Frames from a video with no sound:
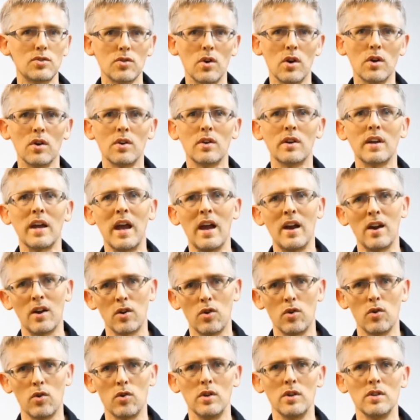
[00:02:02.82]
stronger
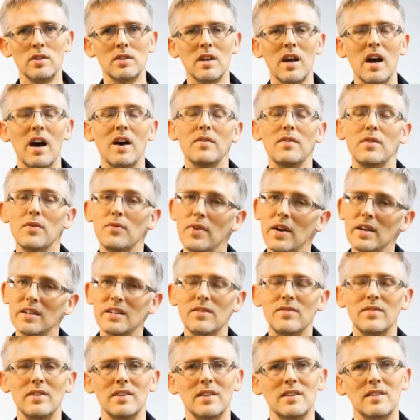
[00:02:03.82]
categories of
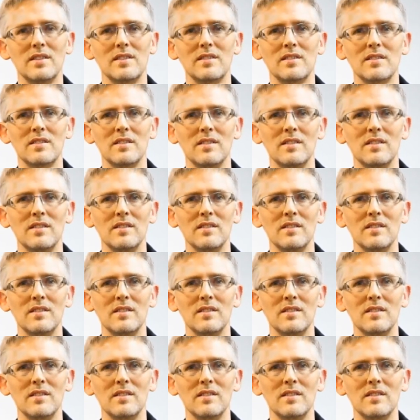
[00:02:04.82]
effectiveness.